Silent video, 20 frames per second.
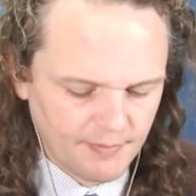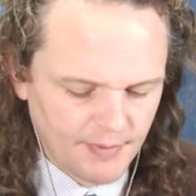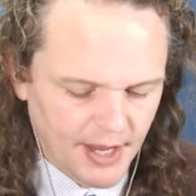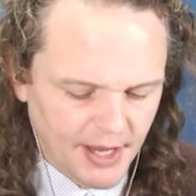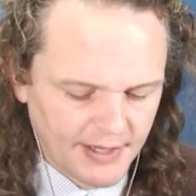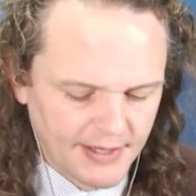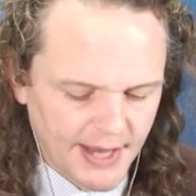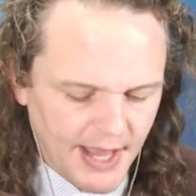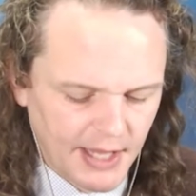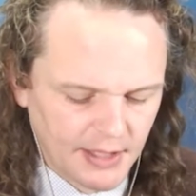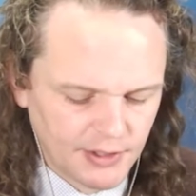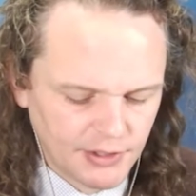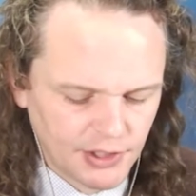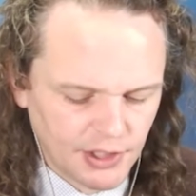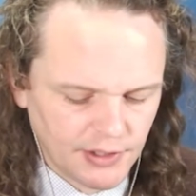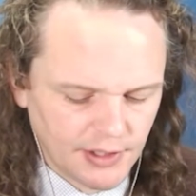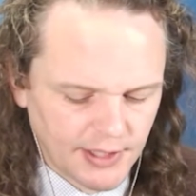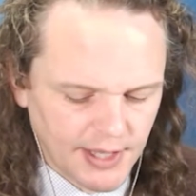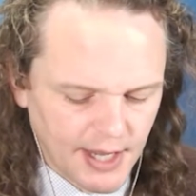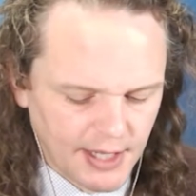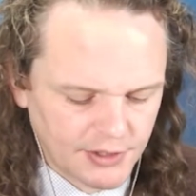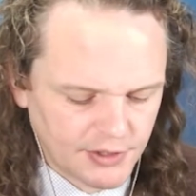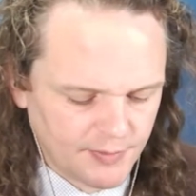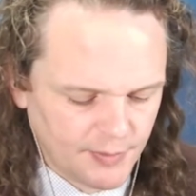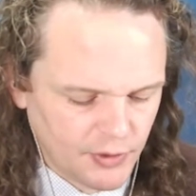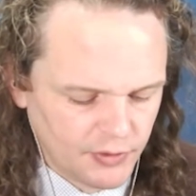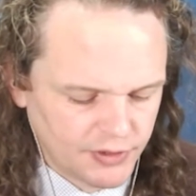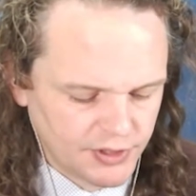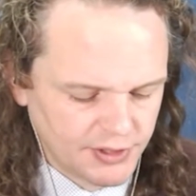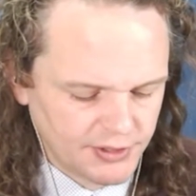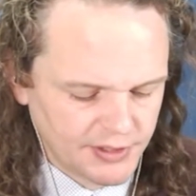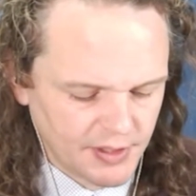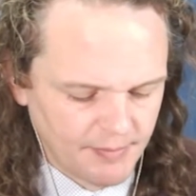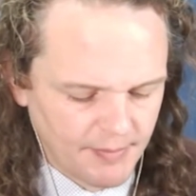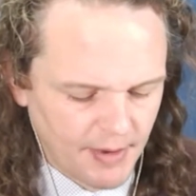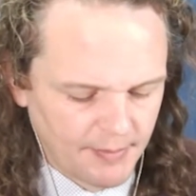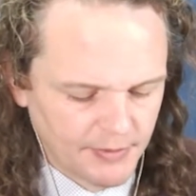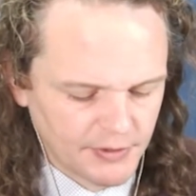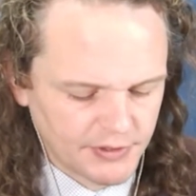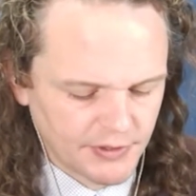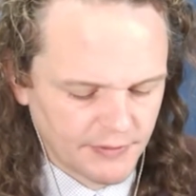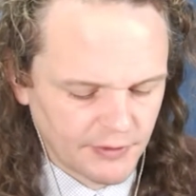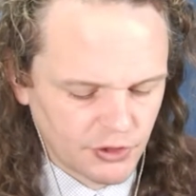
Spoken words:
by acknowledging the contributions that members of